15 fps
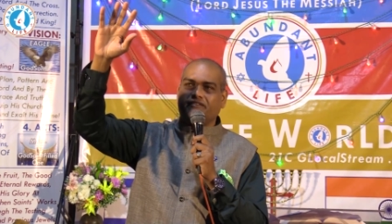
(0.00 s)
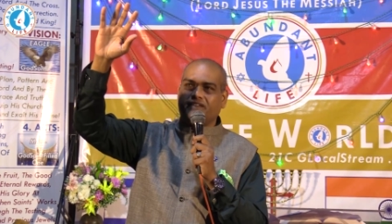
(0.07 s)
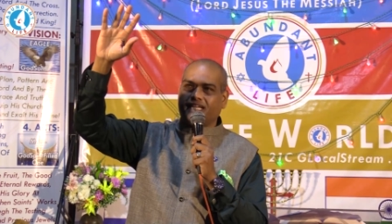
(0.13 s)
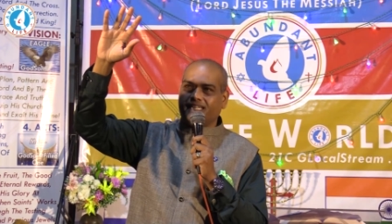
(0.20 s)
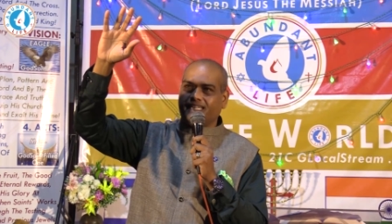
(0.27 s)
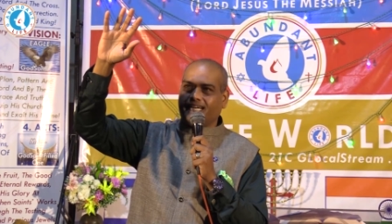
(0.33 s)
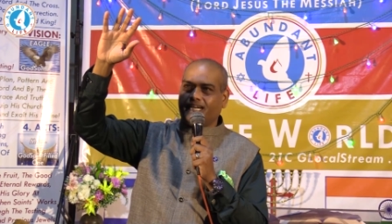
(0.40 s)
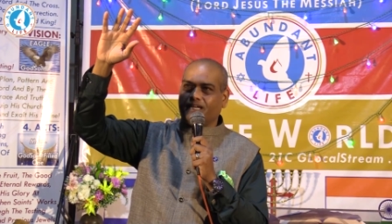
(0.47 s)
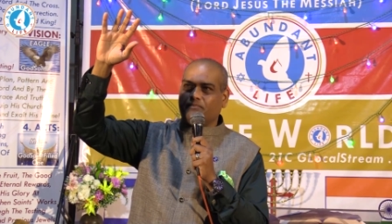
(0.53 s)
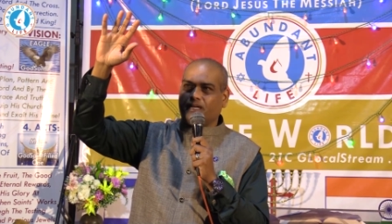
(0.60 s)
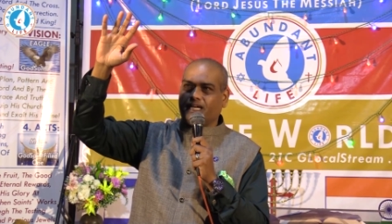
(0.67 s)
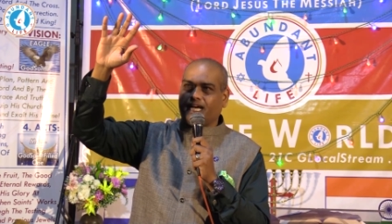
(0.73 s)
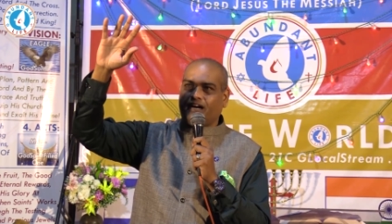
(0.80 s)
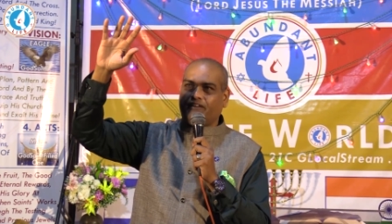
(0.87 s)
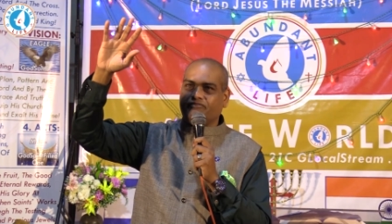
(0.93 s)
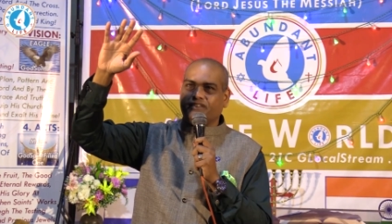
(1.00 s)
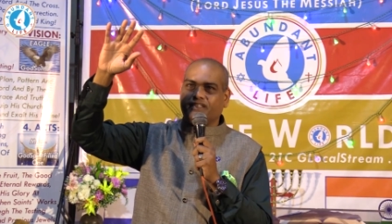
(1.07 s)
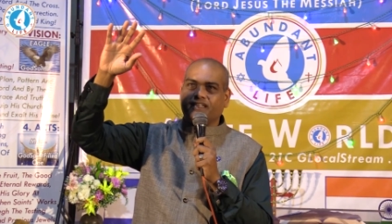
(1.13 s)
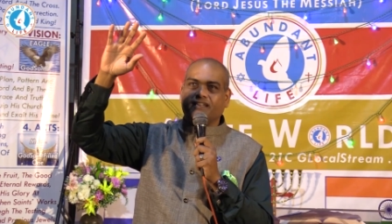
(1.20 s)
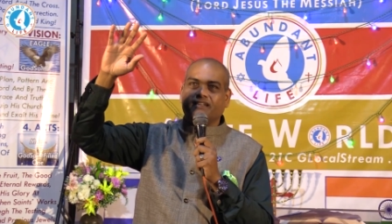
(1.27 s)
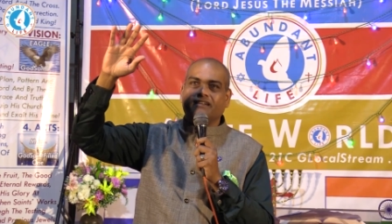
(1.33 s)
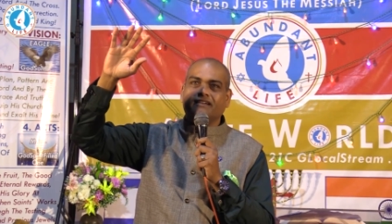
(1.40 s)
you have done that, but
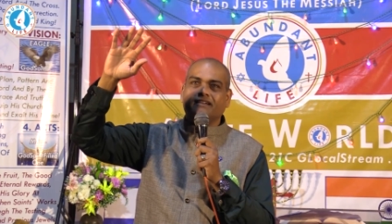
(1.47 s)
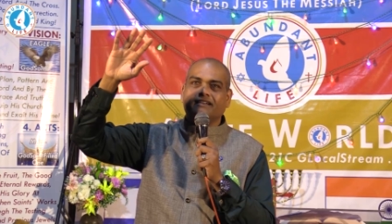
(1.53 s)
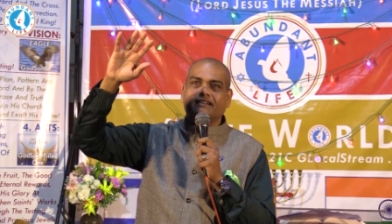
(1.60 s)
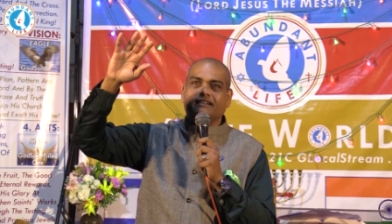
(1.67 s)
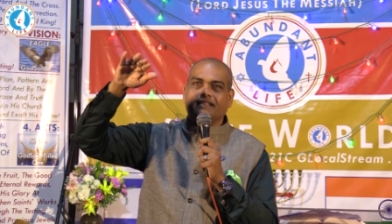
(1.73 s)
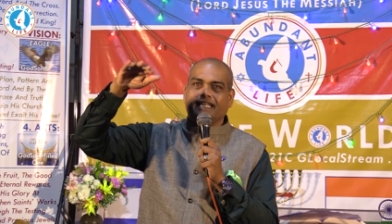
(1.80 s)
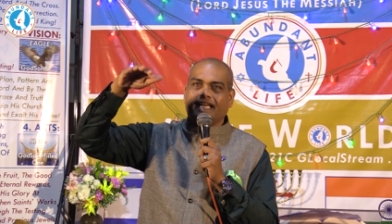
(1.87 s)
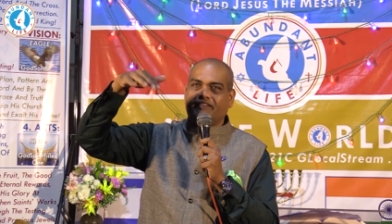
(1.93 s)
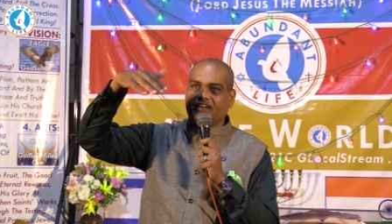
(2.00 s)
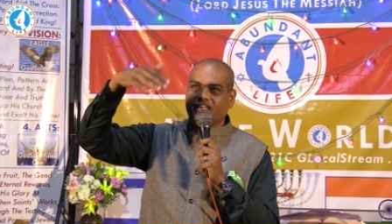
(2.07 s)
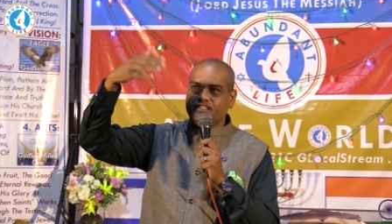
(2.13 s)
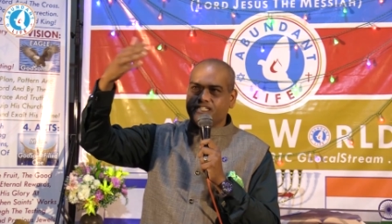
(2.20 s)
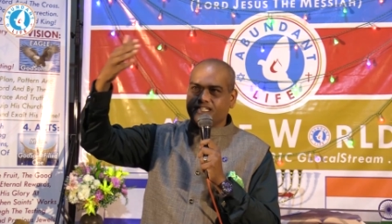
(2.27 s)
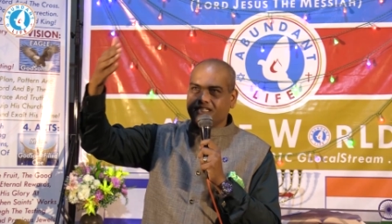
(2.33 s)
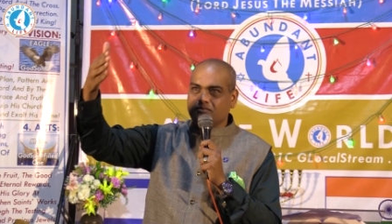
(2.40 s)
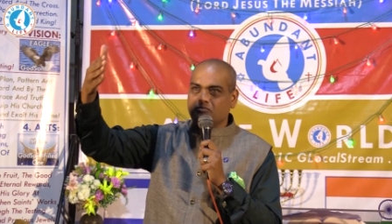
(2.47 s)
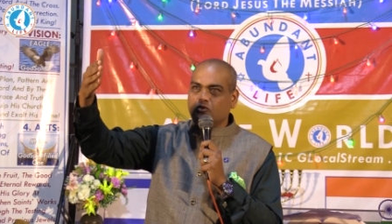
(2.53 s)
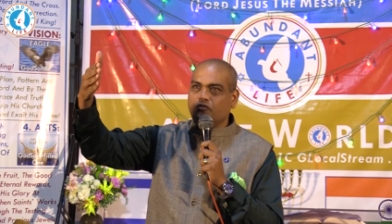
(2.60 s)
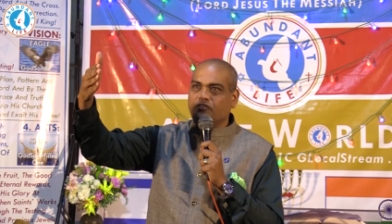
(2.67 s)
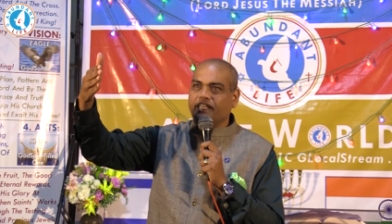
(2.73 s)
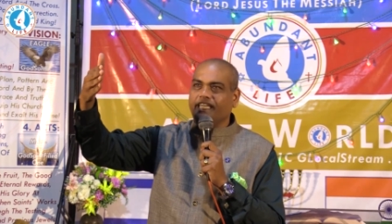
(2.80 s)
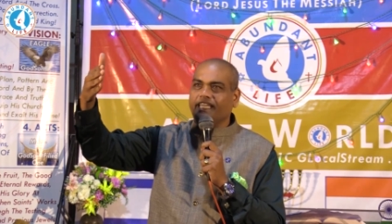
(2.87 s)
after the Avengers
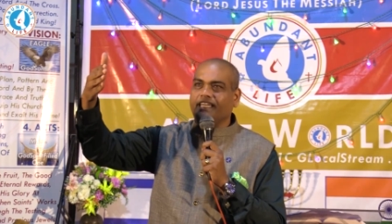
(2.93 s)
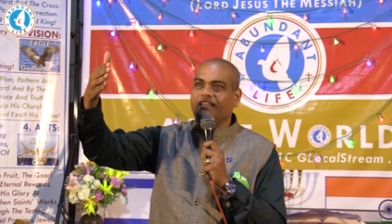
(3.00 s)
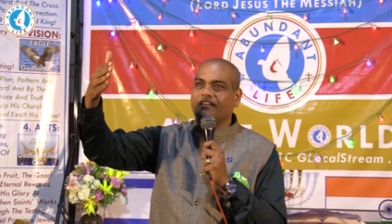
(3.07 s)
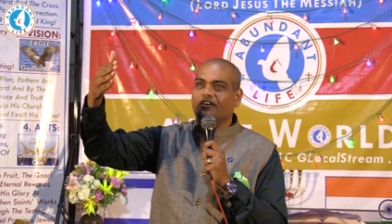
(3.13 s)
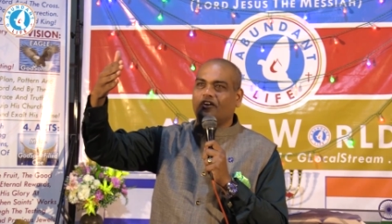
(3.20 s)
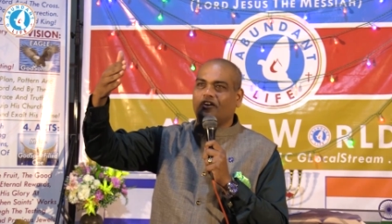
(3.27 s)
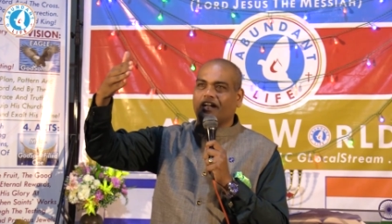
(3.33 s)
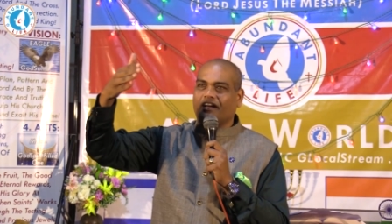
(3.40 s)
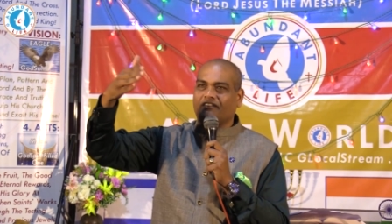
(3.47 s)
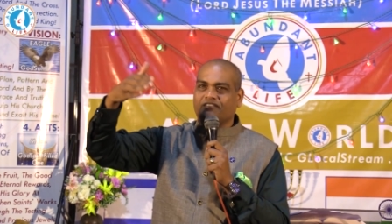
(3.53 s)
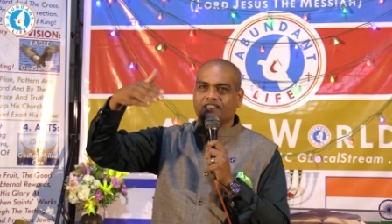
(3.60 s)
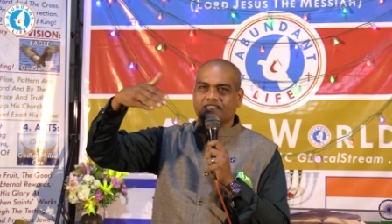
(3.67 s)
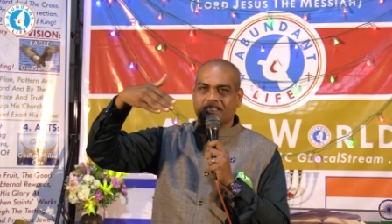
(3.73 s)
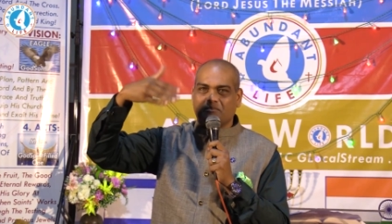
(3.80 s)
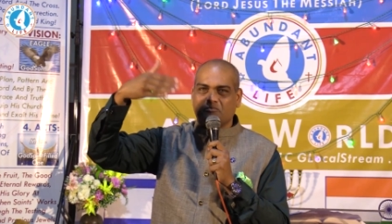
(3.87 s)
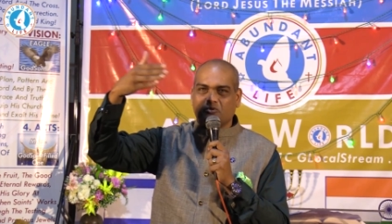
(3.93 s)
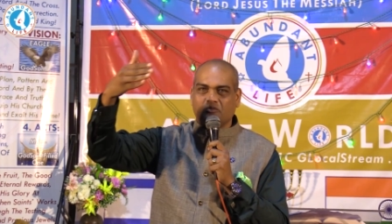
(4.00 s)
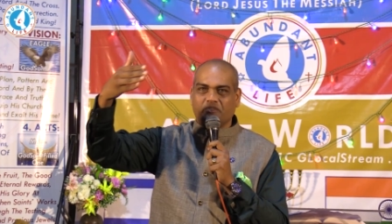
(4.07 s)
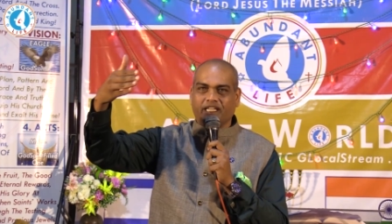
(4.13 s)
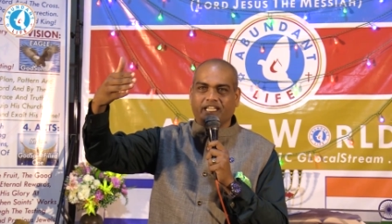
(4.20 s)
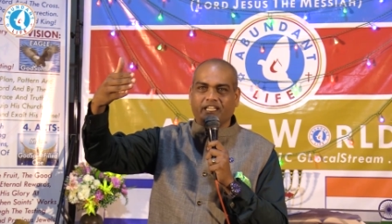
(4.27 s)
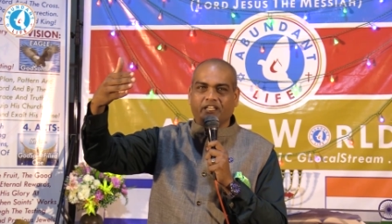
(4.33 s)
movie or after some
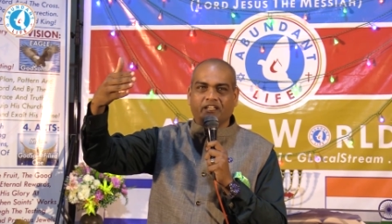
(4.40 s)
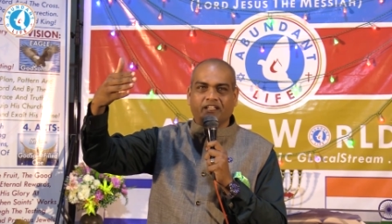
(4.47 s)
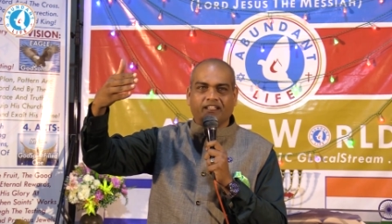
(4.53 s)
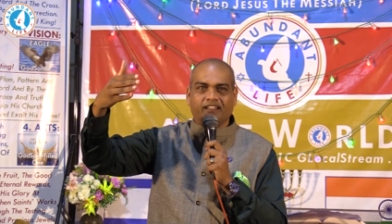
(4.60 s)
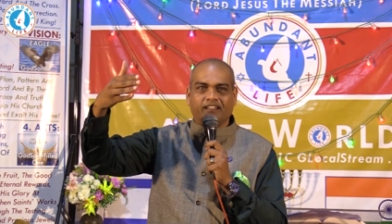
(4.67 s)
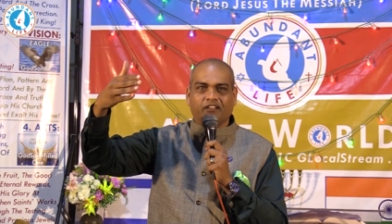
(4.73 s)
movie,